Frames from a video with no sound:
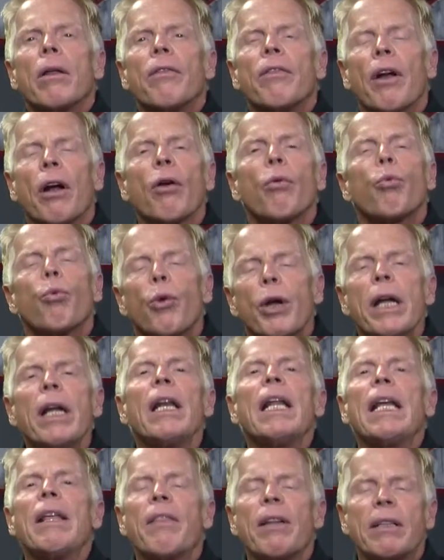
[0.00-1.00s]
They're
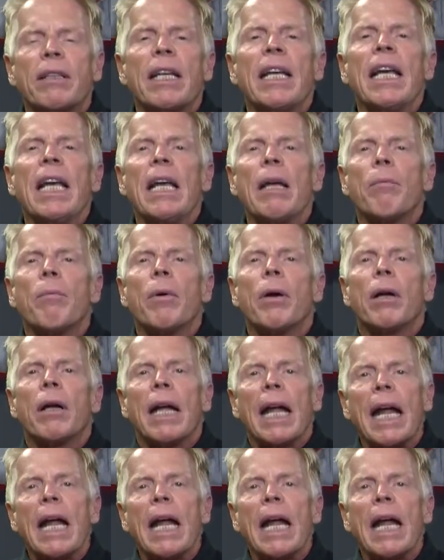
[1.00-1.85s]
really the team